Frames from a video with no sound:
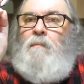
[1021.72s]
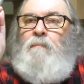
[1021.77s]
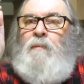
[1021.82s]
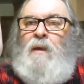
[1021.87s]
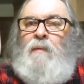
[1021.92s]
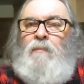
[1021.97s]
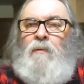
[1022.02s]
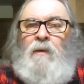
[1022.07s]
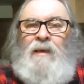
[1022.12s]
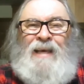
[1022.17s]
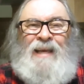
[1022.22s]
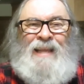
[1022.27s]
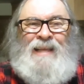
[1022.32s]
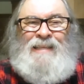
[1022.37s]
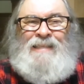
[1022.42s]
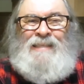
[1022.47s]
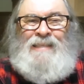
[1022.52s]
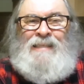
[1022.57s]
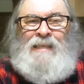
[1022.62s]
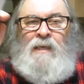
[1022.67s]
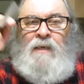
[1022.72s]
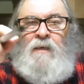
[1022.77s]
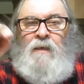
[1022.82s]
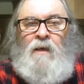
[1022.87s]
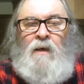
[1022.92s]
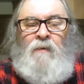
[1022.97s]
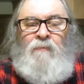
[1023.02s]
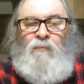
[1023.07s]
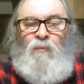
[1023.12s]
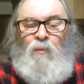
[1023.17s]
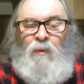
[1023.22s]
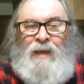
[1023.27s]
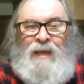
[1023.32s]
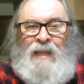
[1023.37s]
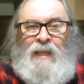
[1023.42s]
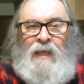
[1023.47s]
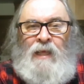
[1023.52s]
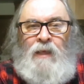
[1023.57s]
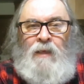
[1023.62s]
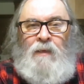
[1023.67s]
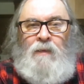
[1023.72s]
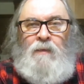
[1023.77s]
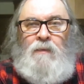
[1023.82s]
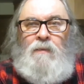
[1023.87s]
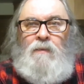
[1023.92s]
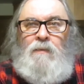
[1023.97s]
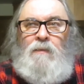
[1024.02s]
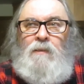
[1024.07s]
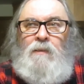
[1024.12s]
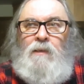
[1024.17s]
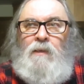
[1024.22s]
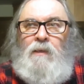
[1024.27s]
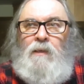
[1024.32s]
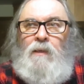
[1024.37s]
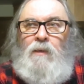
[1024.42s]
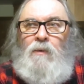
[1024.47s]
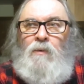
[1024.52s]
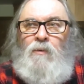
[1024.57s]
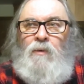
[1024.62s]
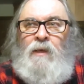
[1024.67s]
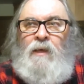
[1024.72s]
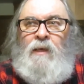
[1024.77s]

people getting sick of reading, who